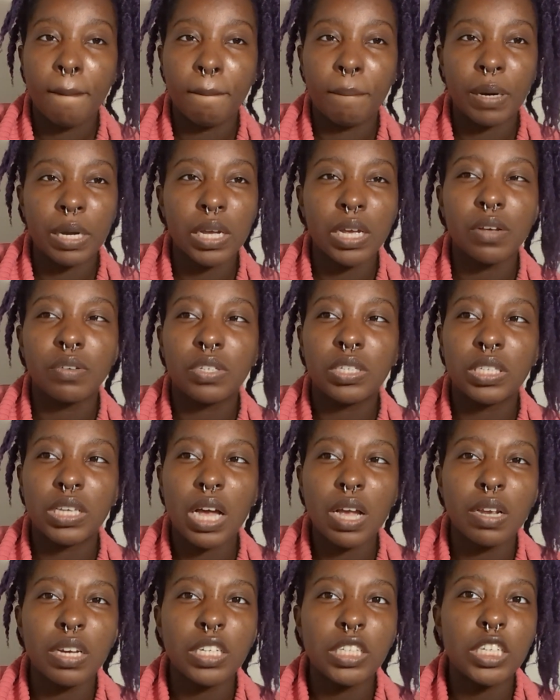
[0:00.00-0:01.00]
but if
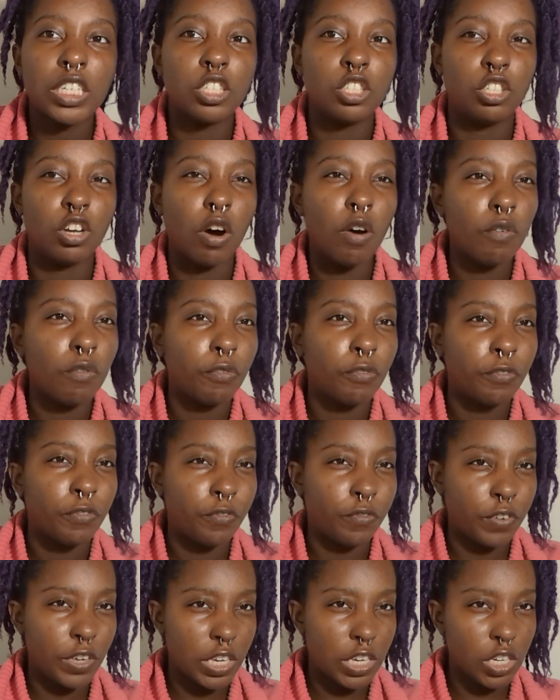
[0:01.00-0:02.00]
something just don't
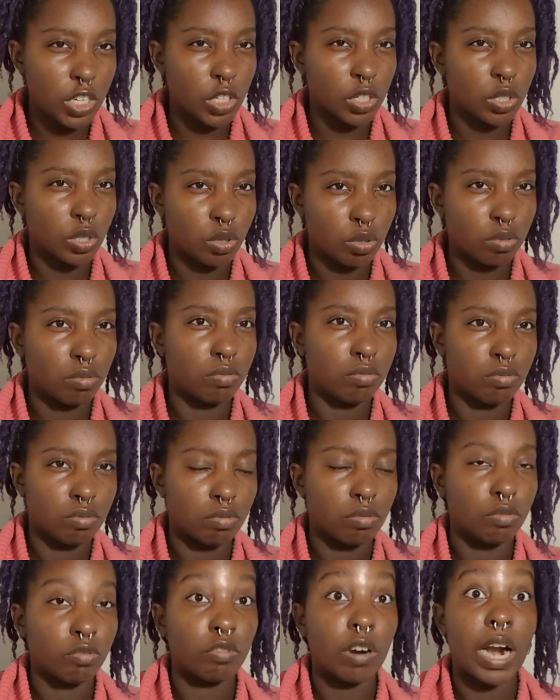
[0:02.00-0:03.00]
feel
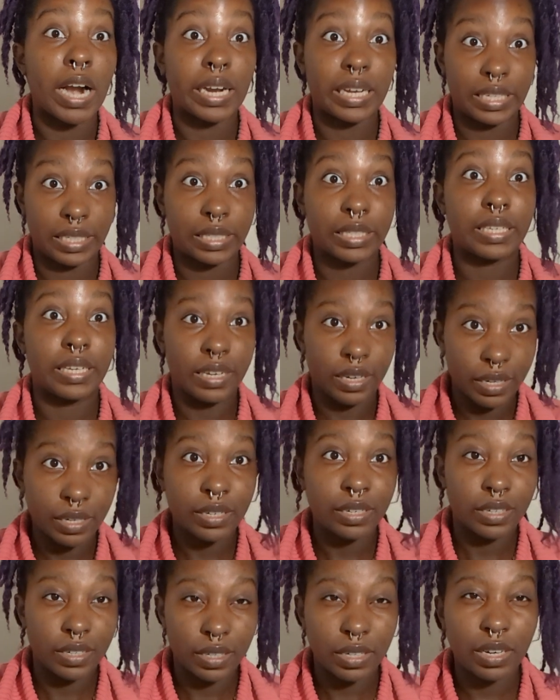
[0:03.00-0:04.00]
right,
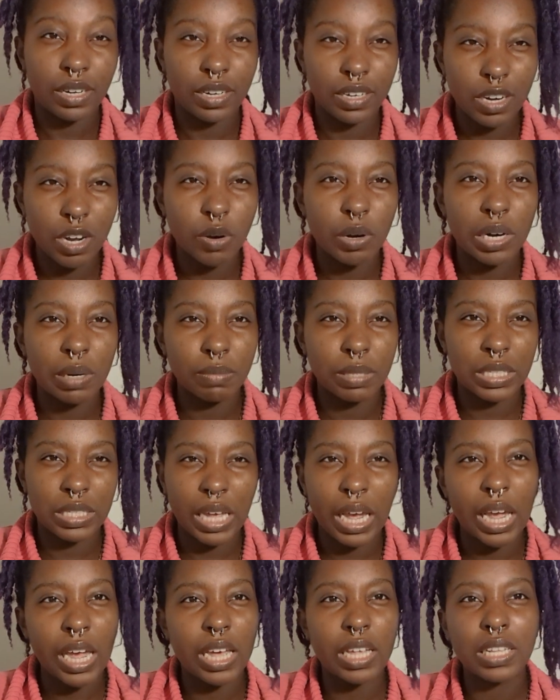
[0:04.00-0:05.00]
you know what I'm
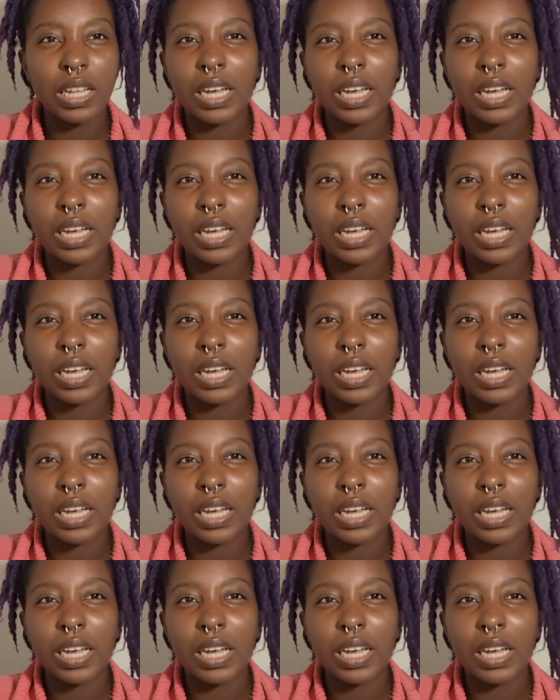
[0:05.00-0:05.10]
saying?